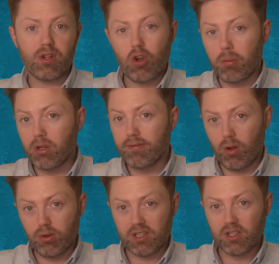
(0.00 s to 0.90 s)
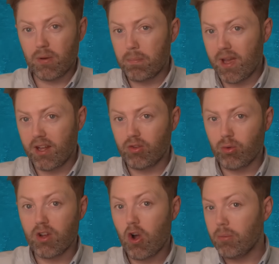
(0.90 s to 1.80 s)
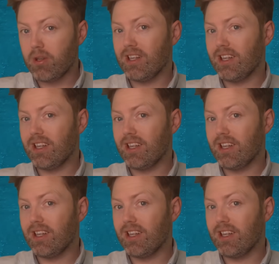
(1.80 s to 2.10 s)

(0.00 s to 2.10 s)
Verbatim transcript: nominal voltage compared to a common